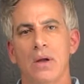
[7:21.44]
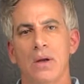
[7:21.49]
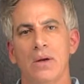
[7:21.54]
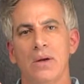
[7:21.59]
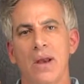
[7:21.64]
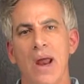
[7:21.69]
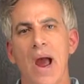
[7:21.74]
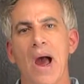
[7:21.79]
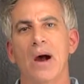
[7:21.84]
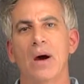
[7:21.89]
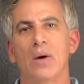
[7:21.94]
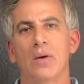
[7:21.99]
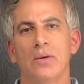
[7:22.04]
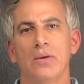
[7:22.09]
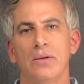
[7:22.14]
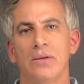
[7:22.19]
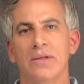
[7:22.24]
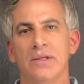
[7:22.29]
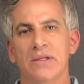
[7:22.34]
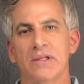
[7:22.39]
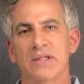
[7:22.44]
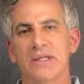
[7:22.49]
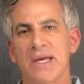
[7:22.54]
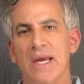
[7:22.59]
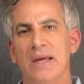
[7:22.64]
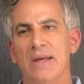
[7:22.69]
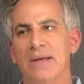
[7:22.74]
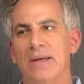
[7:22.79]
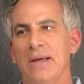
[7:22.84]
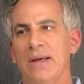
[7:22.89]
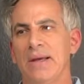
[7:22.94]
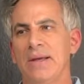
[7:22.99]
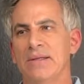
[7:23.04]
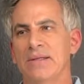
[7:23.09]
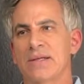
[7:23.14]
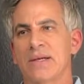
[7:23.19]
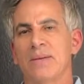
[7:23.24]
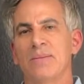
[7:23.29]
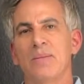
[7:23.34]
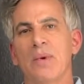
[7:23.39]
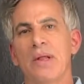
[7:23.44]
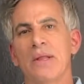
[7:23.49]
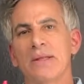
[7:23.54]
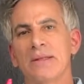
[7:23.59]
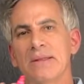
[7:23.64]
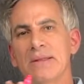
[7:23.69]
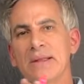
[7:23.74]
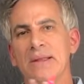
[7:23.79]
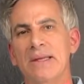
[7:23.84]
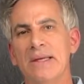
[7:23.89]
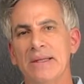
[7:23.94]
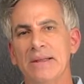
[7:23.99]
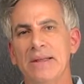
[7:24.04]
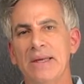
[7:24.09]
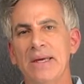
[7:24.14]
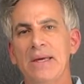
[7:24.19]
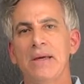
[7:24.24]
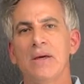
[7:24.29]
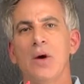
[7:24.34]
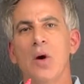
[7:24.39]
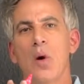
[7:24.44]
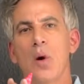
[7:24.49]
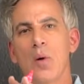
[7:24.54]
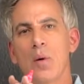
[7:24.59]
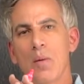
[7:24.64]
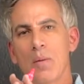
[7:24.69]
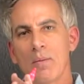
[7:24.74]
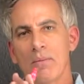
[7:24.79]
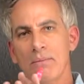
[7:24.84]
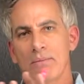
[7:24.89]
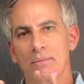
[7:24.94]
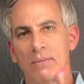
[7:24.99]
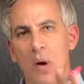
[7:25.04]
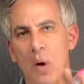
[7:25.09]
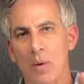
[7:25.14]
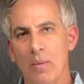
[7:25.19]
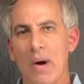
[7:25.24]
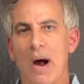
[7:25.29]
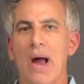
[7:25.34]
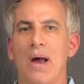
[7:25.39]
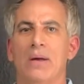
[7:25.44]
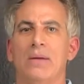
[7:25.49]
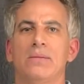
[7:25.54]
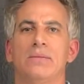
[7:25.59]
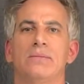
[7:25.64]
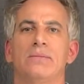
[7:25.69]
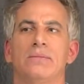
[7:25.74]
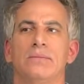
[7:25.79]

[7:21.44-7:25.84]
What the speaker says: Now the skin is completely mobile.